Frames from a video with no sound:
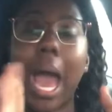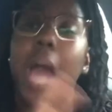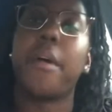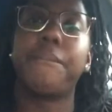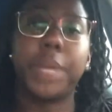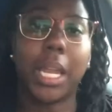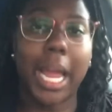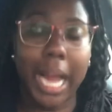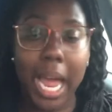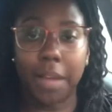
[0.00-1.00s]
I don't feel
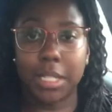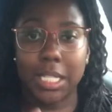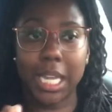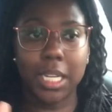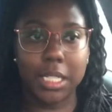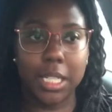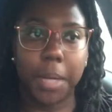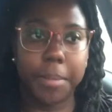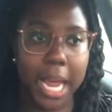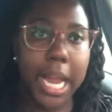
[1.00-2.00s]
like I have to take a
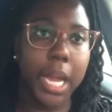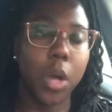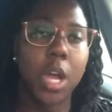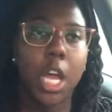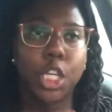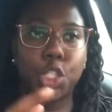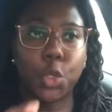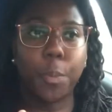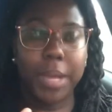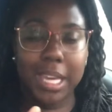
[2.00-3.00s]
step down
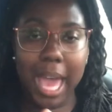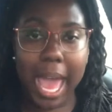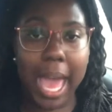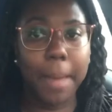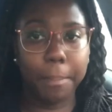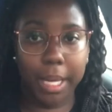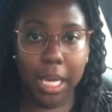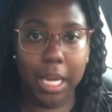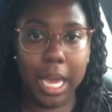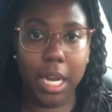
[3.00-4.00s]
to be
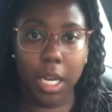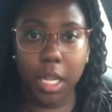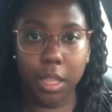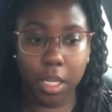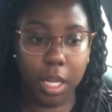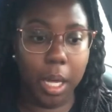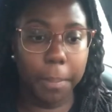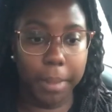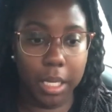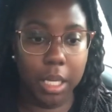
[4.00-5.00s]
happy at another
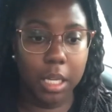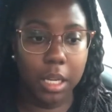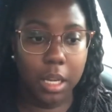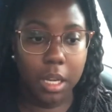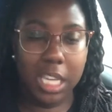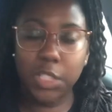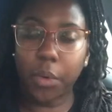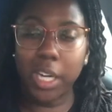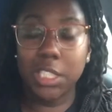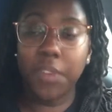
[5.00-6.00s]
company as
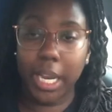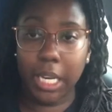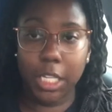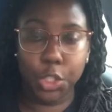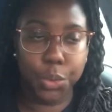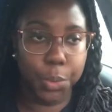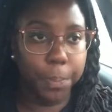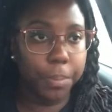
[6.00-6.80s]
far as financial.